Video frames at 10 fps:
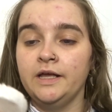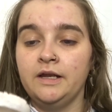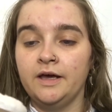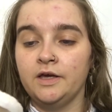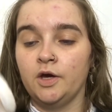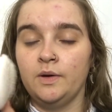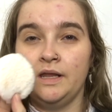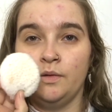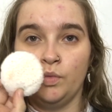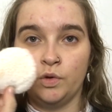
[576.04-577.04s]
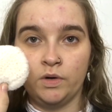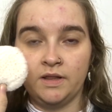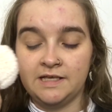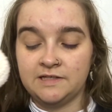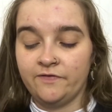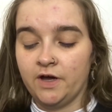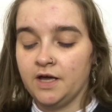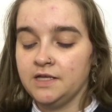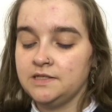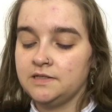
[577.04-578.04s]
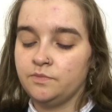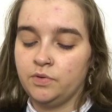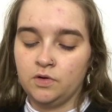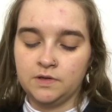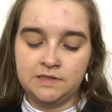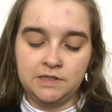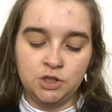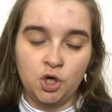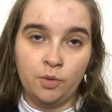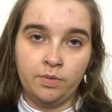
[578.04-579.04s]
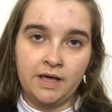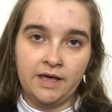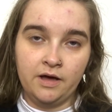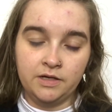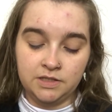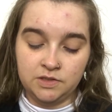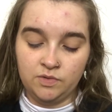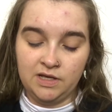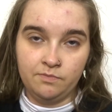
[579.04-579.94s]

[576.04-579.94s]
like going in with one of these first because the top layer doesn't really